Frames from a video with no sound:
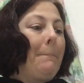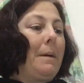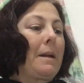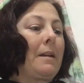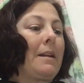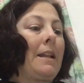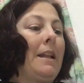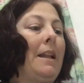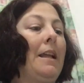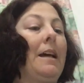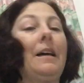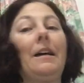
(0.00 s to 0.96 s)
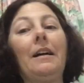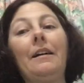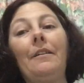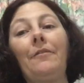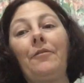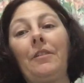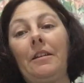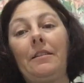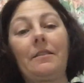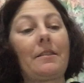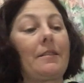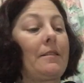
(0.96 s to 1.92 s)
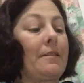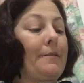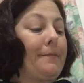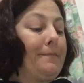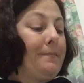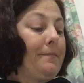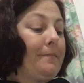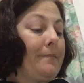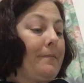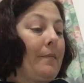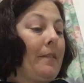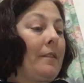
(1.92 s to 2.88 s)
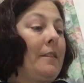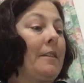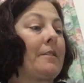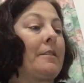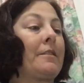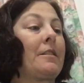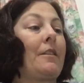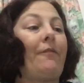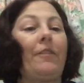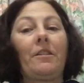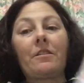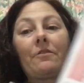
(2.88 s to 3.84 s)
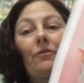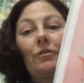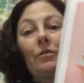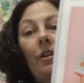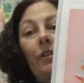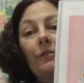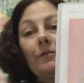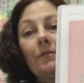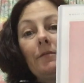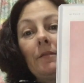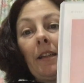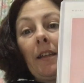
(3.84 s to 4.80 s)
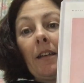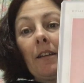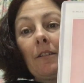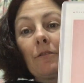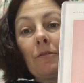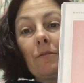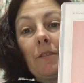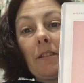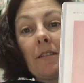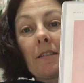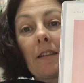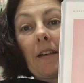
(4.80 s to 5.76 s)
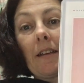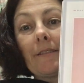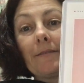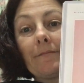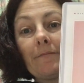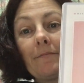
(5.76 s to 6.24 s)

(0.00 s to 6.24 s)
But I love this. This is the festival coat. How good is that?